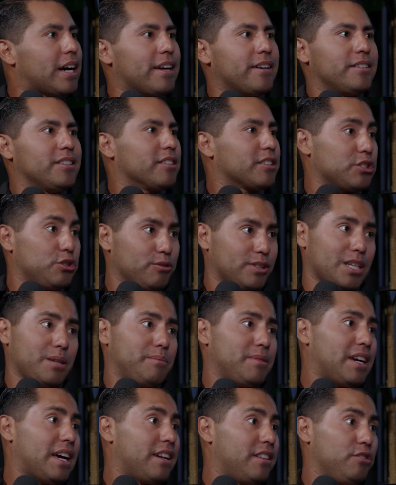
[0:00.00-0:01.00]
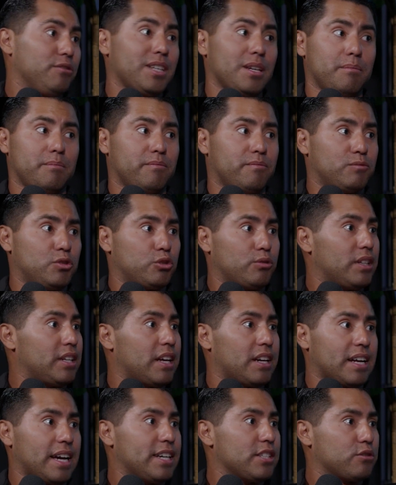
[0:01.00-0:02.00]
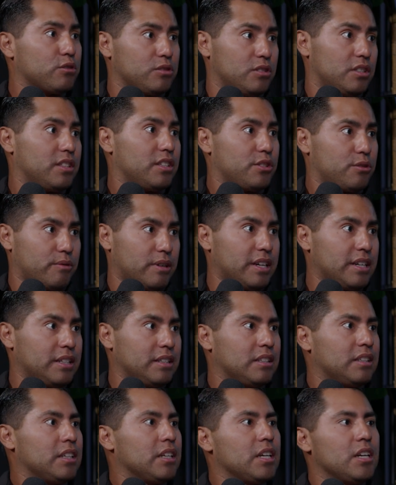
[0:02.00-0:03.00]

I don't know, because you came straight out of high school to this, right?